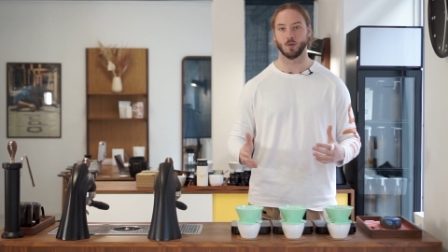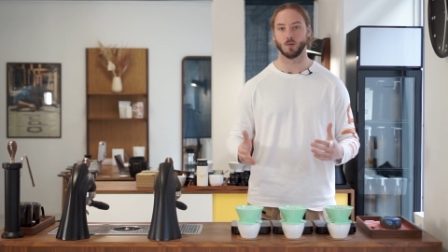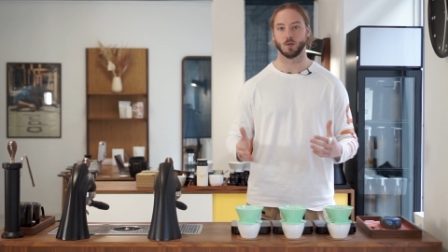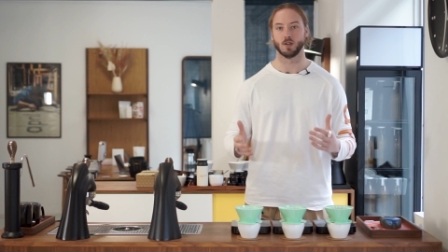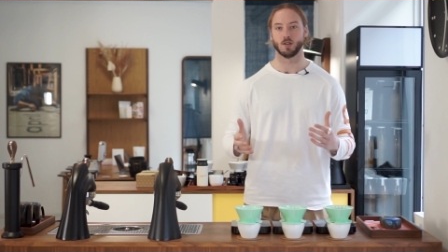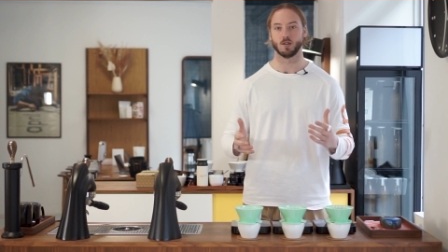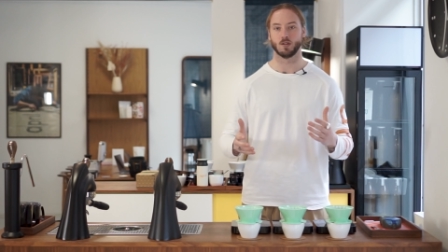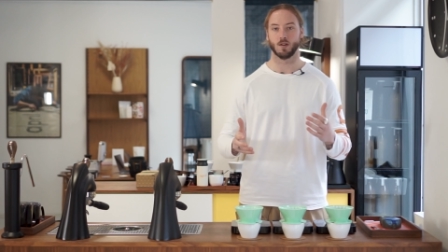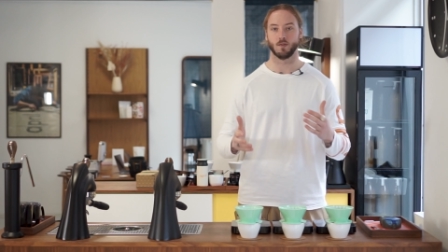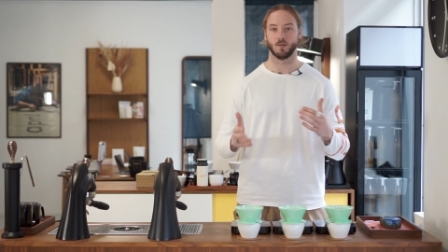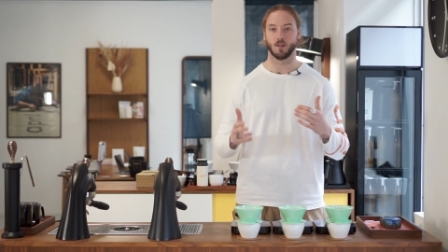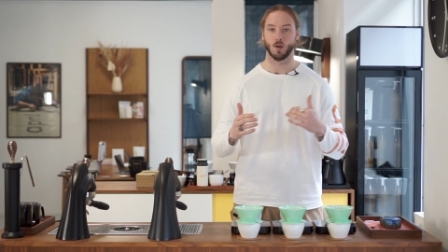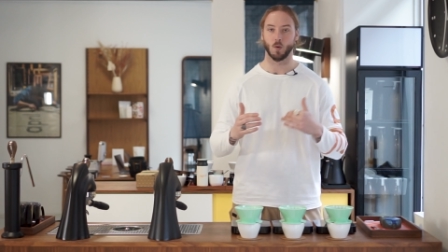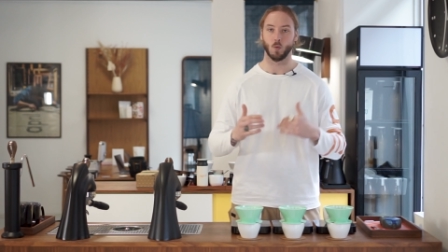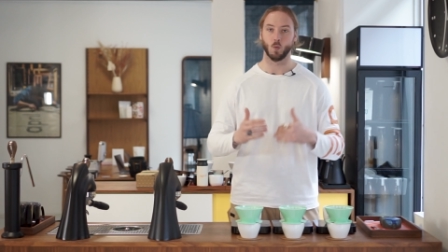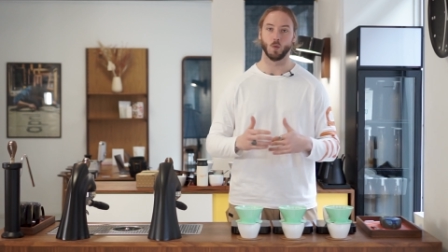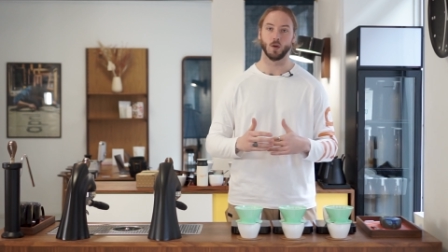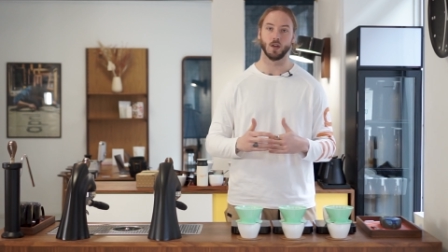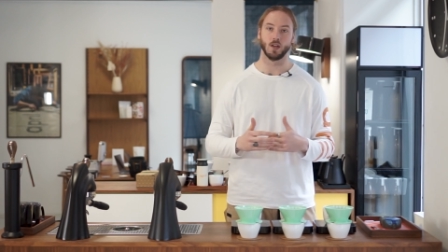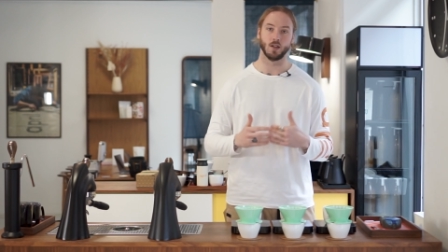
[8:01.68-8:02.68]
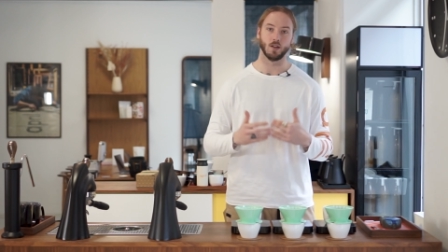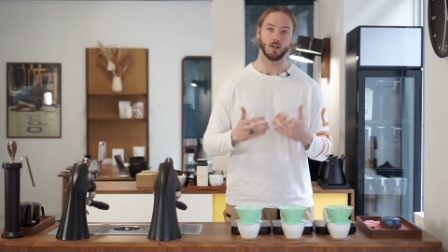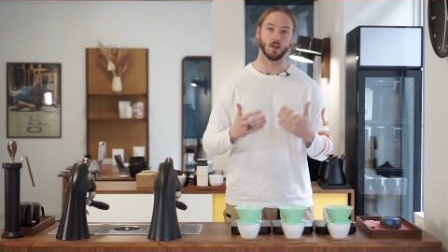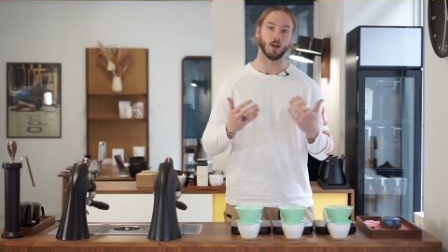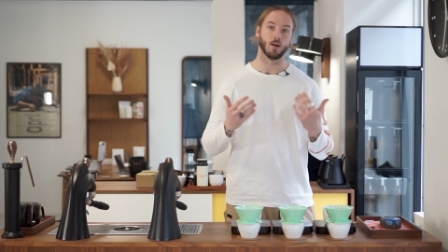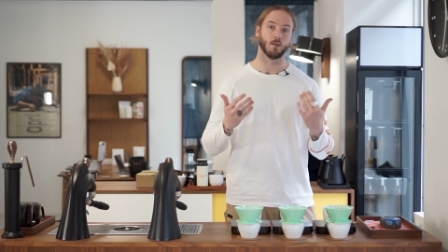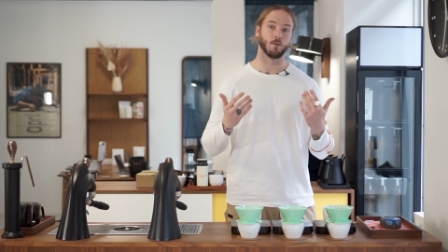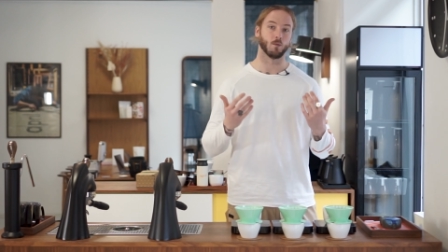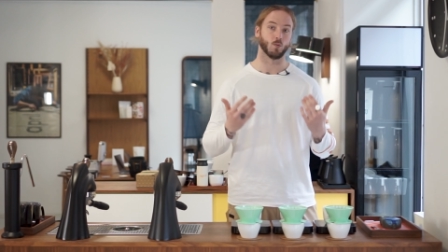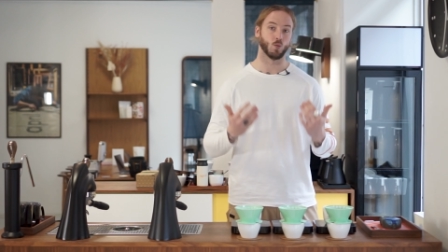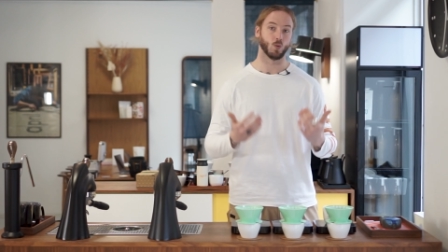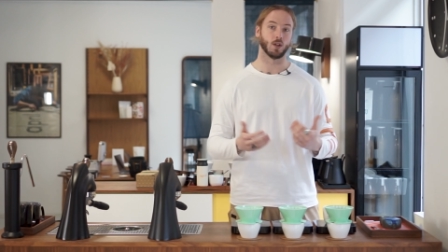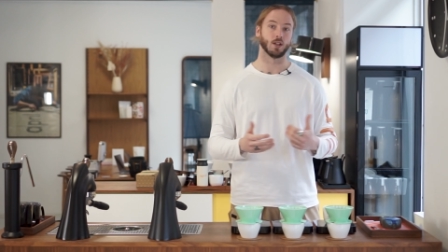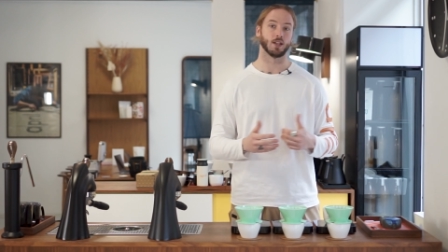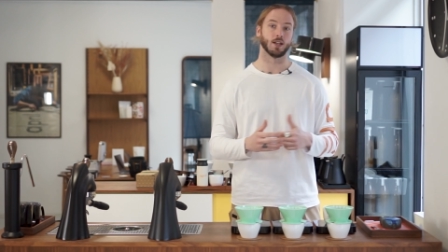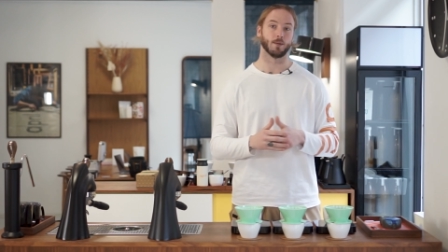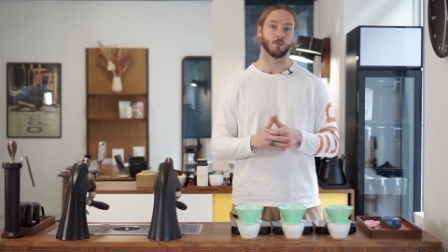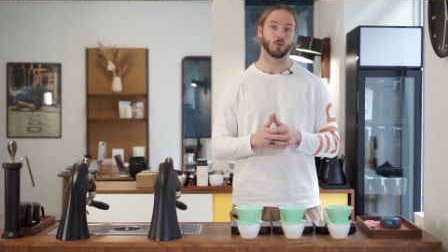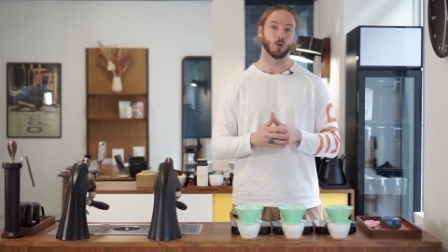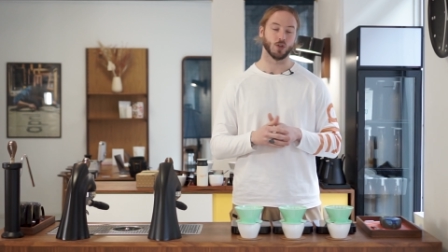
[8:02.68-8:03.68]
which is something that we
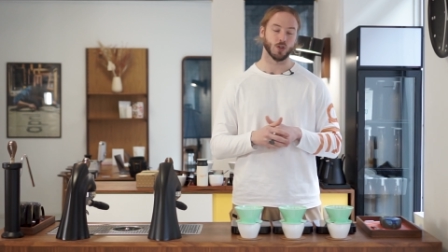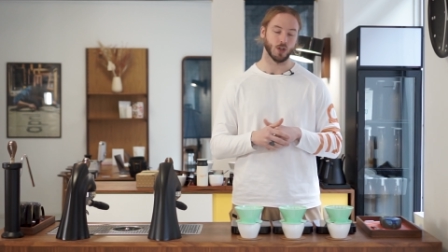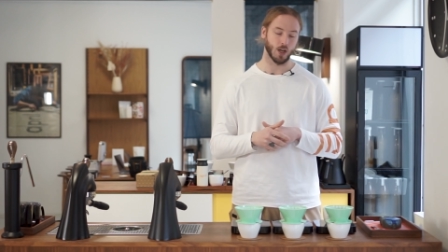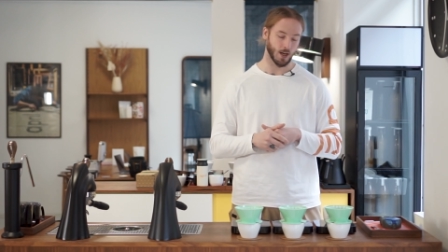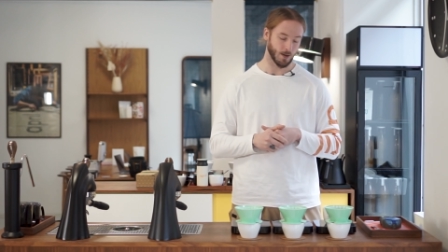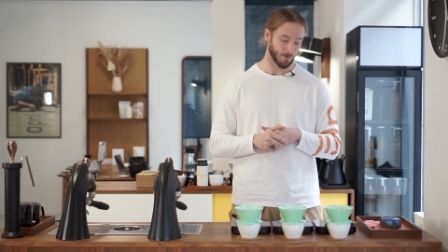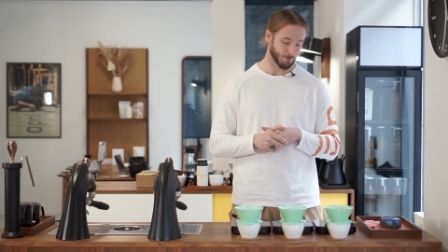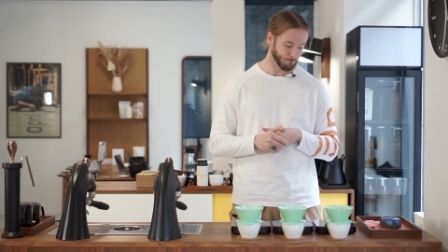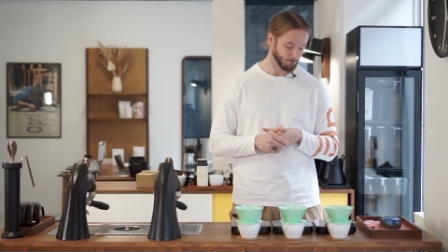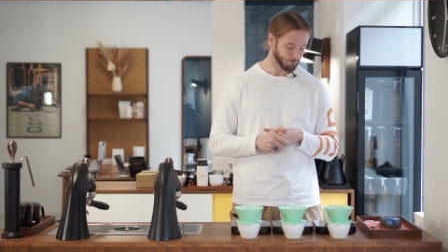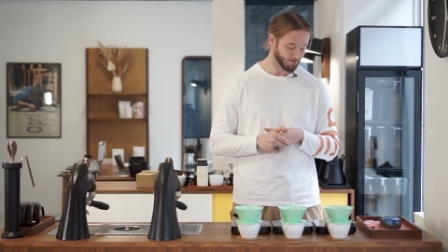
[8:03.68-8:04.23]
really appreciate.